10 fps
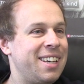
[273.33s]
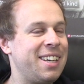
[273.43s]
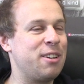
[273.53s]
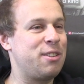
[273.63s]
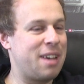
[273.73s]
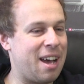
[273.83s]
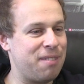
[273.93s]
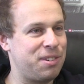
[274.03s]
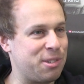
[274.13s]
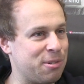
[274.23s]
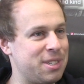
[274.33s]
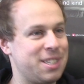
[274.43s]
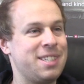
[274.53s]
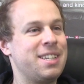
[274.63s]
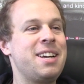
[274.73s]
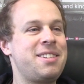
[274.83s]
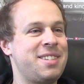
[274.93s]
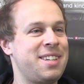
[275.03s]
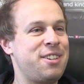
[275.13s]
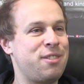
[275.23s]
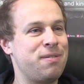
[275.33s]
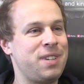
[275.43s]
to have stores as nice as HMV,